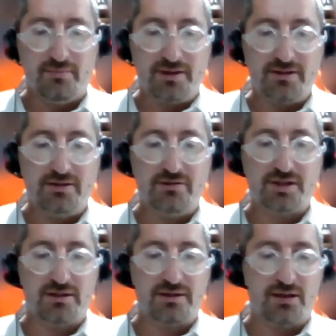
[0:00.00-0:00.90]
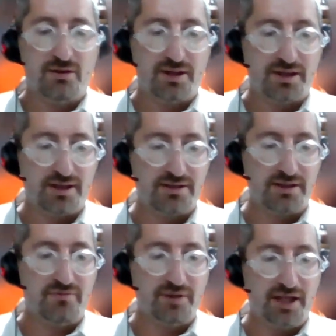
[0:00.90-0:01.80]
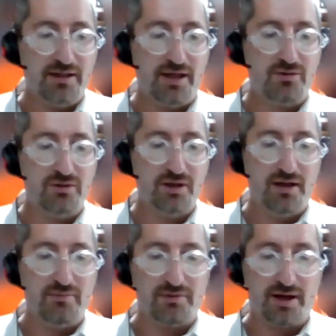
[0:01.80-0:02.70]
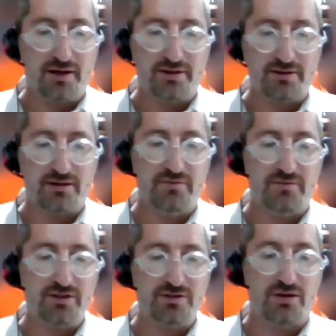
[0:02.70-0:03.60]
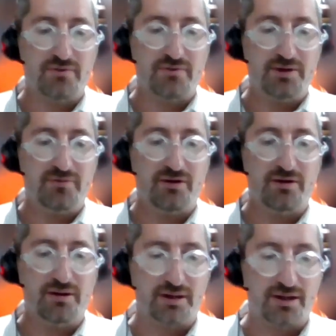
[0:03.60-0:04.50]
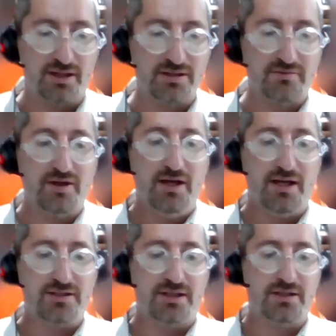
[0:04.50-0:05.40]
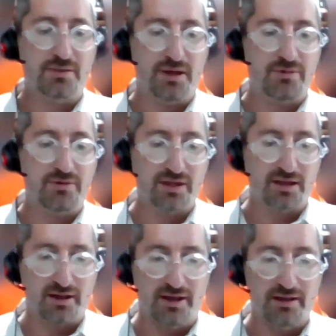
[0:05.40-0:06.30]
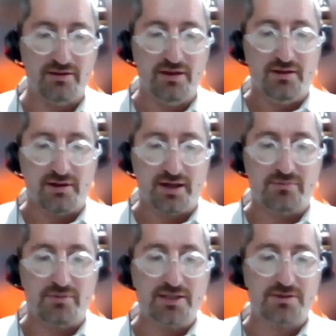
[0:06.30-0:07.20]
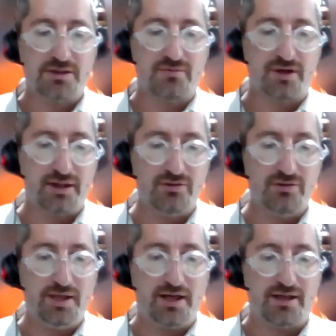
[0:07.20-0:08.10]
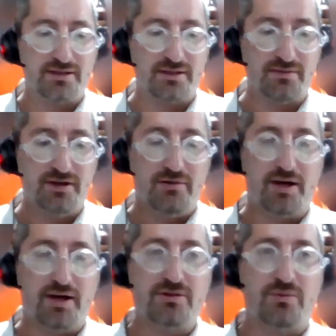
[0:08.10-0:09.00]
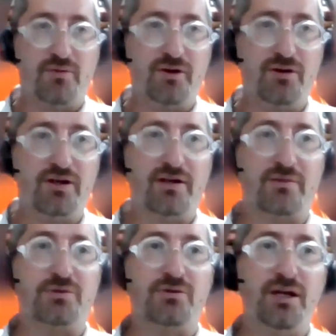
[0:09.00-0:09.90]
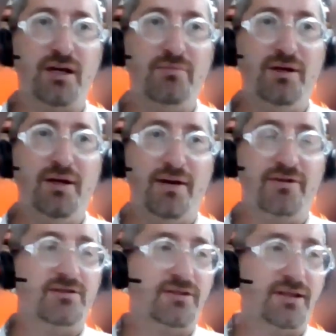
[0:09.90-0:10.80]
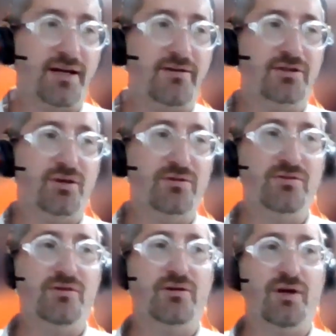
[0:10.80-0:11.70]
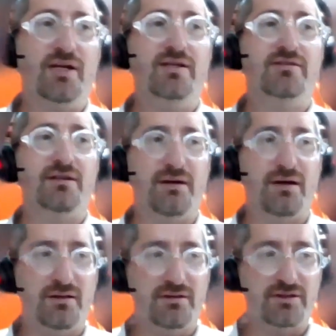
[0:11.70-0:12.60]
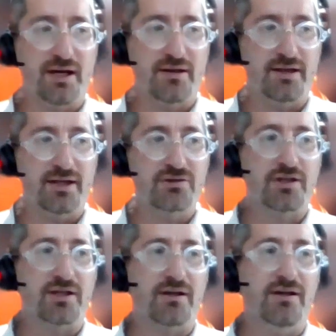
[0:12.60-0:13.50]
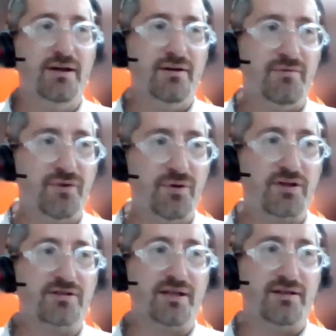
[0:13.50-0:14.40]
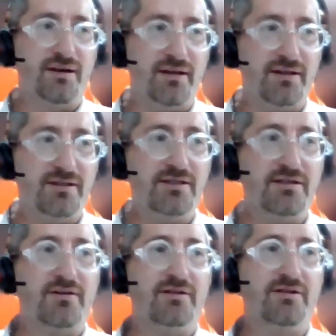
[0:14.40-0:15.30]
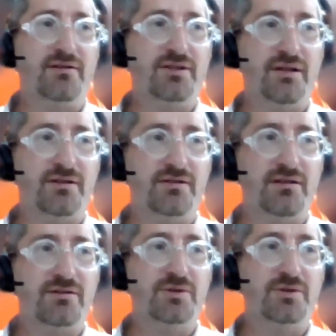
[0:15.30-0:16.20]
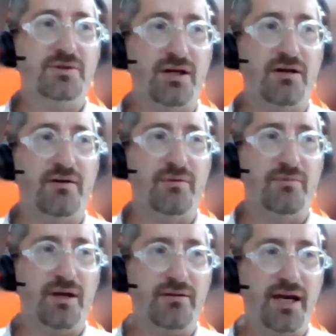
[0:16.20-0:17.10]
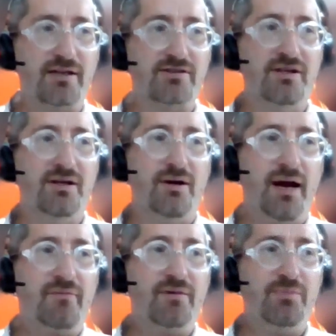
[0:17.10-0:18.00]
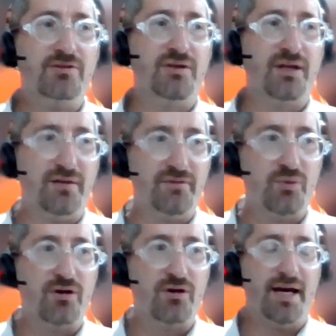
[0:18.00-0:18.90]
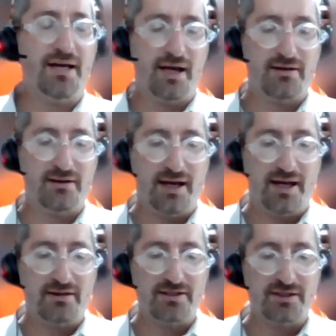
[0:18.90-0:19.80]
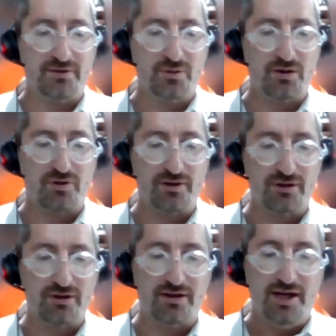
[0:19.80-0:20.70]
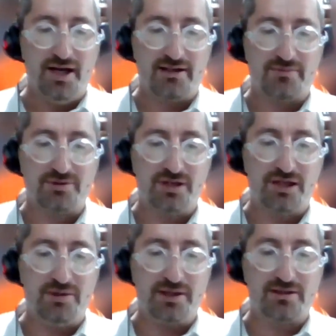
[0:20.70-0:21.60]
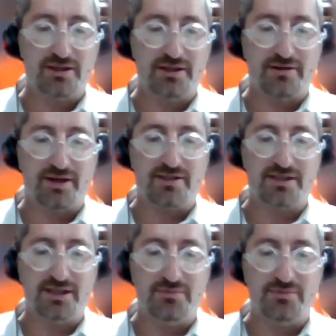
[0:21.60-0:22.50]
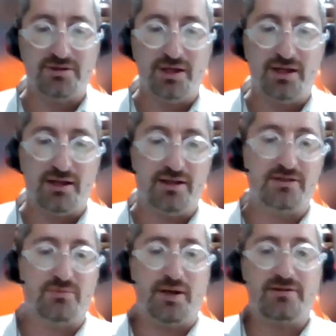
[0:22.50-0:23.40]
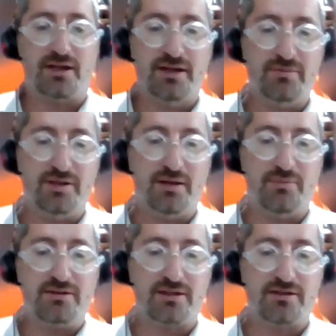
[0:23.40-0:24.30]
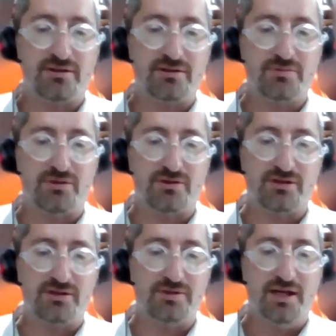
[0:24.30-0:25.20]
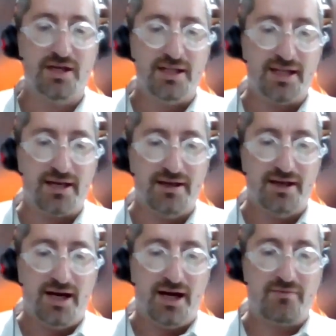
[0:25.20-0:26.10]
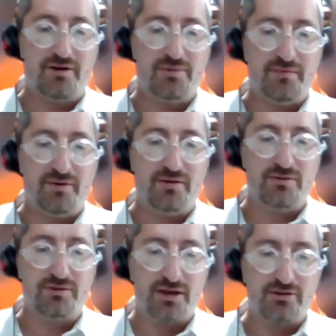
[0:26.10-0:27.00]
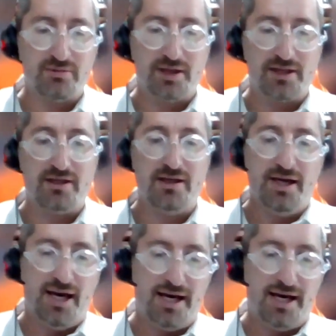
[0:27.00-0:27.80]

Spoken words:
But sinu shenatan lo akesef leinei kulam, right? Kedichtiv ha'ishkol Avram lefron et akesef asher diber b'oznei chet, right? The mashva shekvar yadu me'akesef, right? So if we look at the psukim, and this is, again, it shows you the greatness and the intricate focus and the detail that the Zera Shimshon takes every pasuk and every word and analyze every word. If we look at the psukim, it's clear that it seems to me, at least based on him, based on the Zera Shimshon, it seems that Avram Avinu took the money